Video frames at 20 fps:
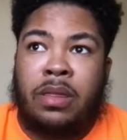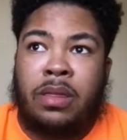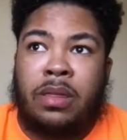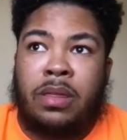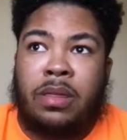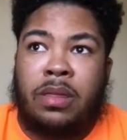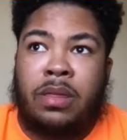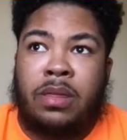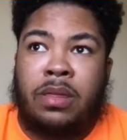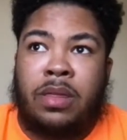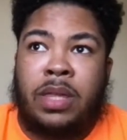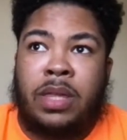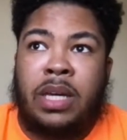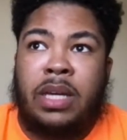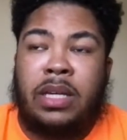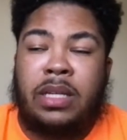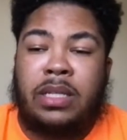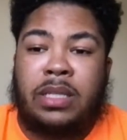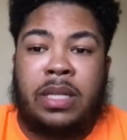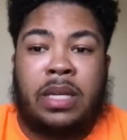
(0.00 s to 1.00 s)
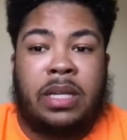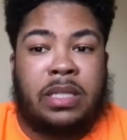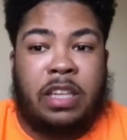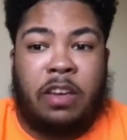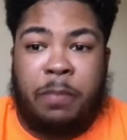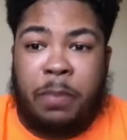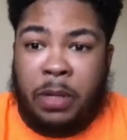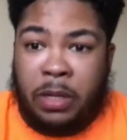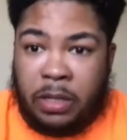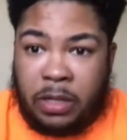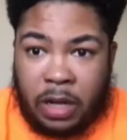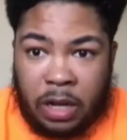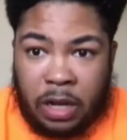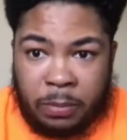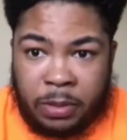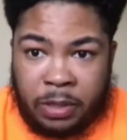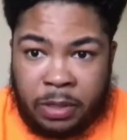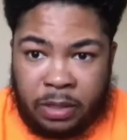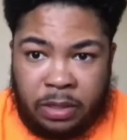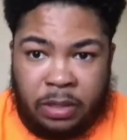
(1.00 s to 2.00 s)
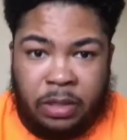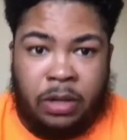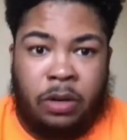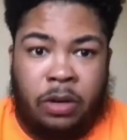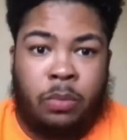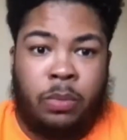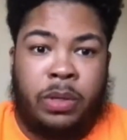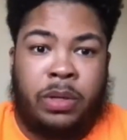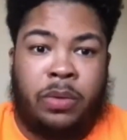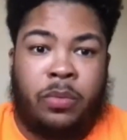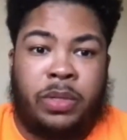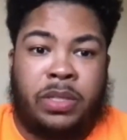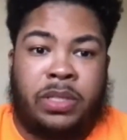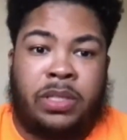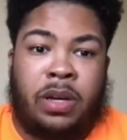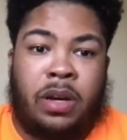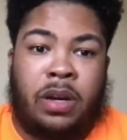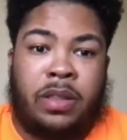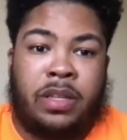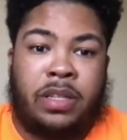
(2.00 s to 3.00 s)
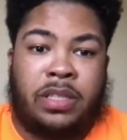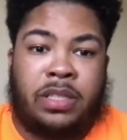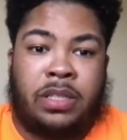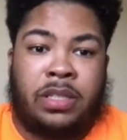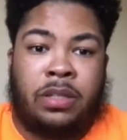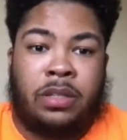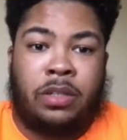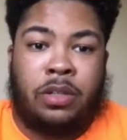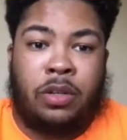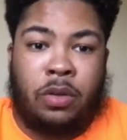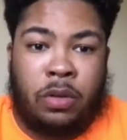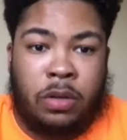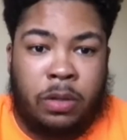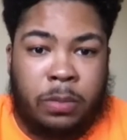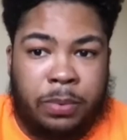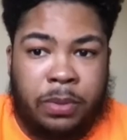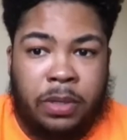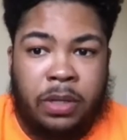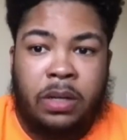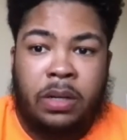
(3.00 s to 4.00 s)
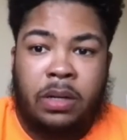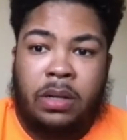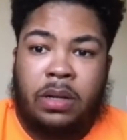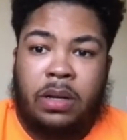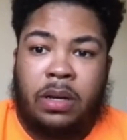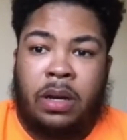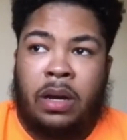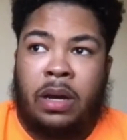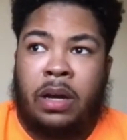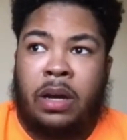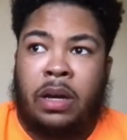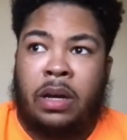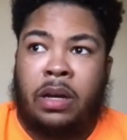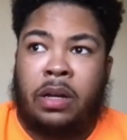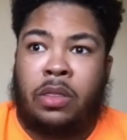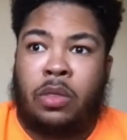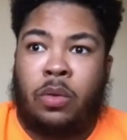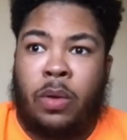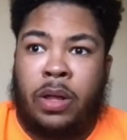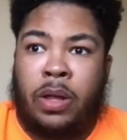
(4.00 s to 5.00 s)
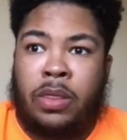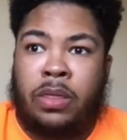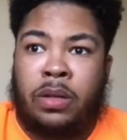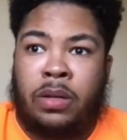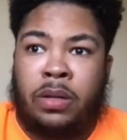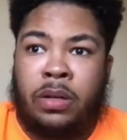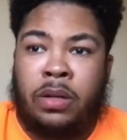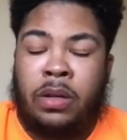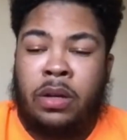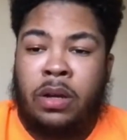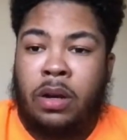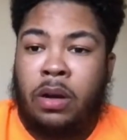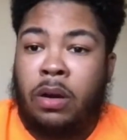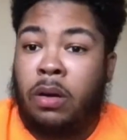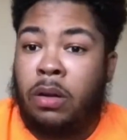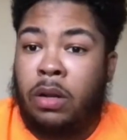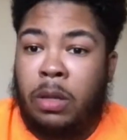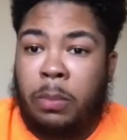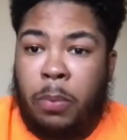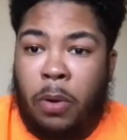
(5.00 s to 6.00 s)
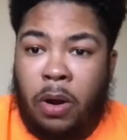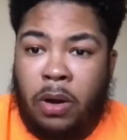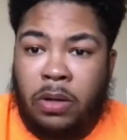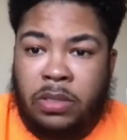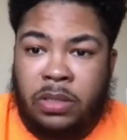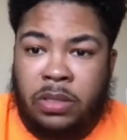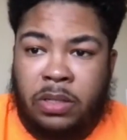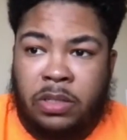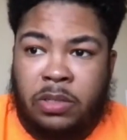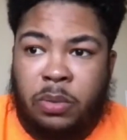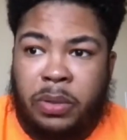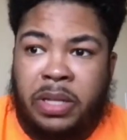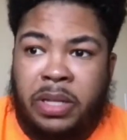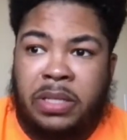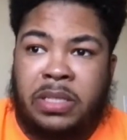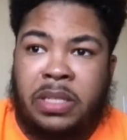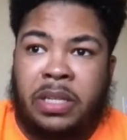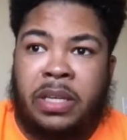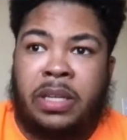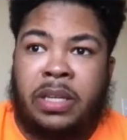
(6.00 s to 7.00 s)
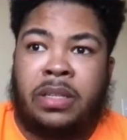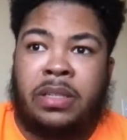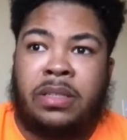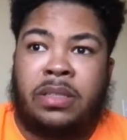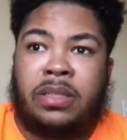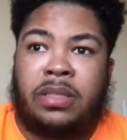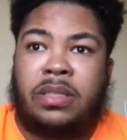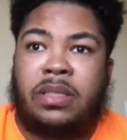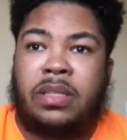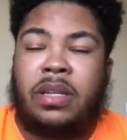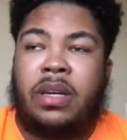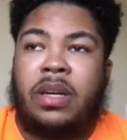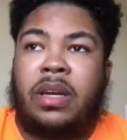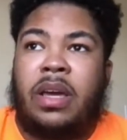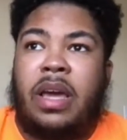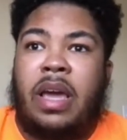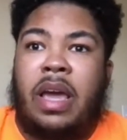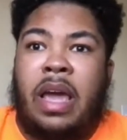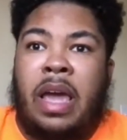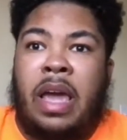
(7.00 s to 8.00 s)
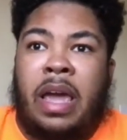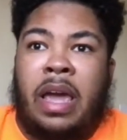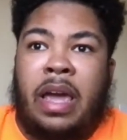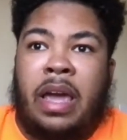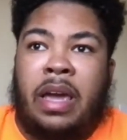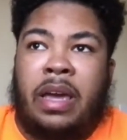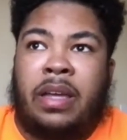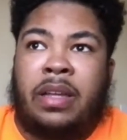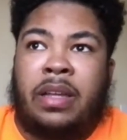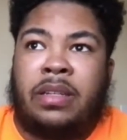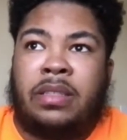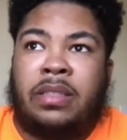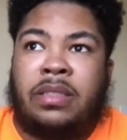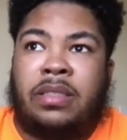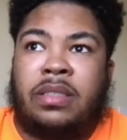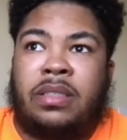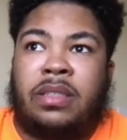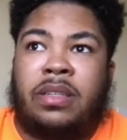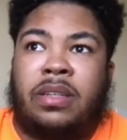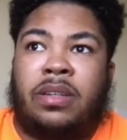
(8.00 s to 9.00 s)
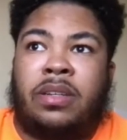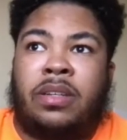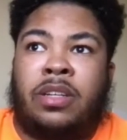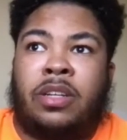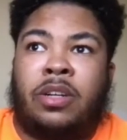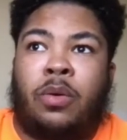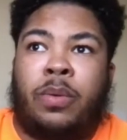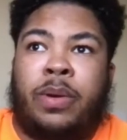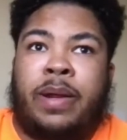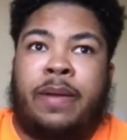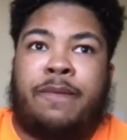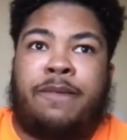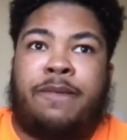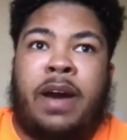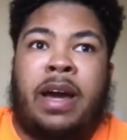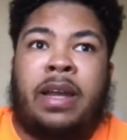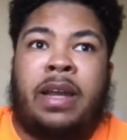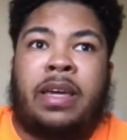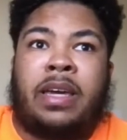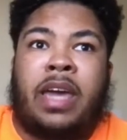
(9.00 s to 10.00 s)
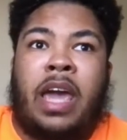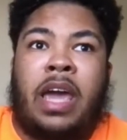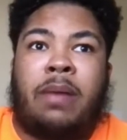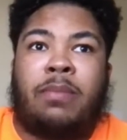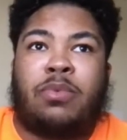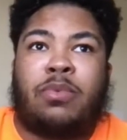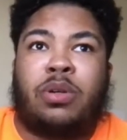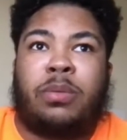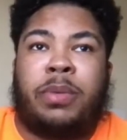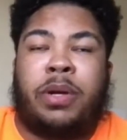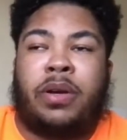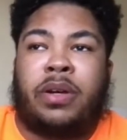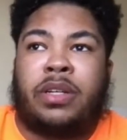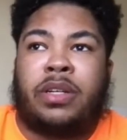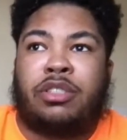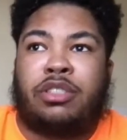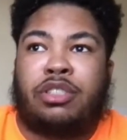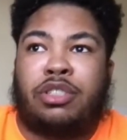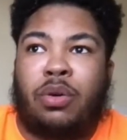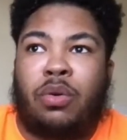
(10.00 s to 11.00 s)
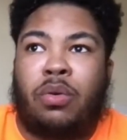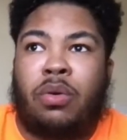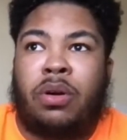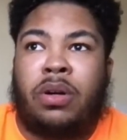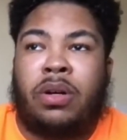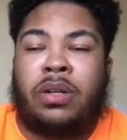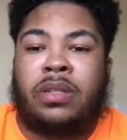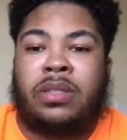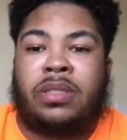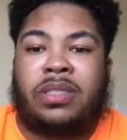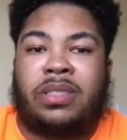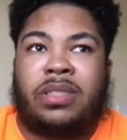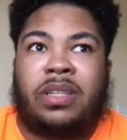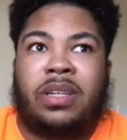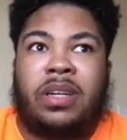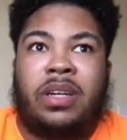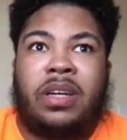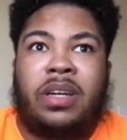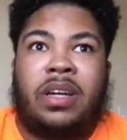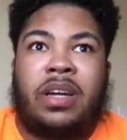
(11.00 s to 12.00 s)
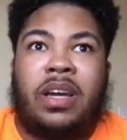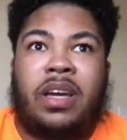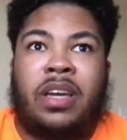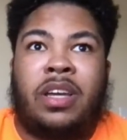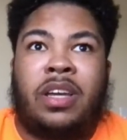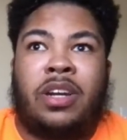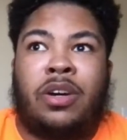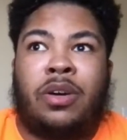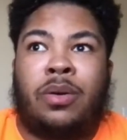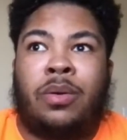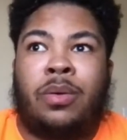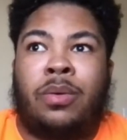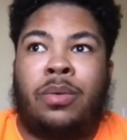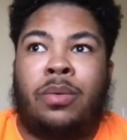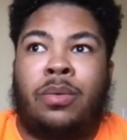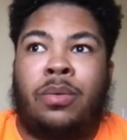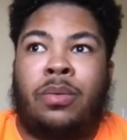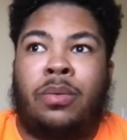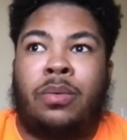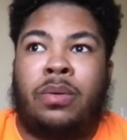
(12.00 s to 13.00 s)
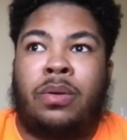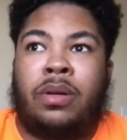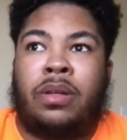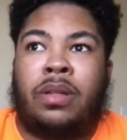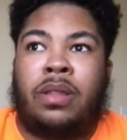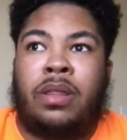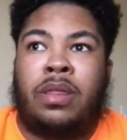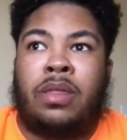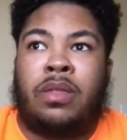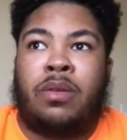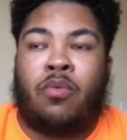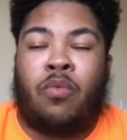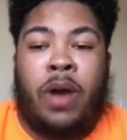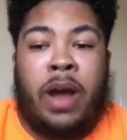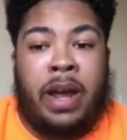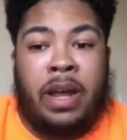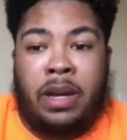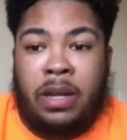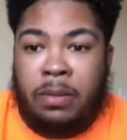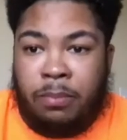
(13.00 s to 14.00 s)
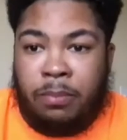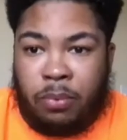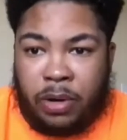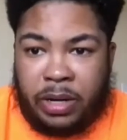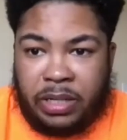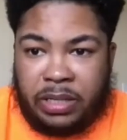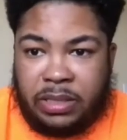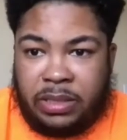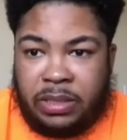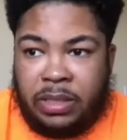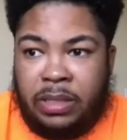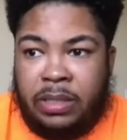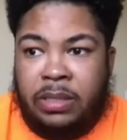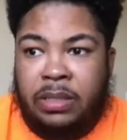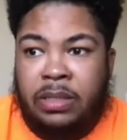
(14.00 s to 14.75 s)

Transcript: these things have been coming. We saw this in Europe throughout the early parts of the 2010s, and when it finally came to American shores, you know, the right embraced it.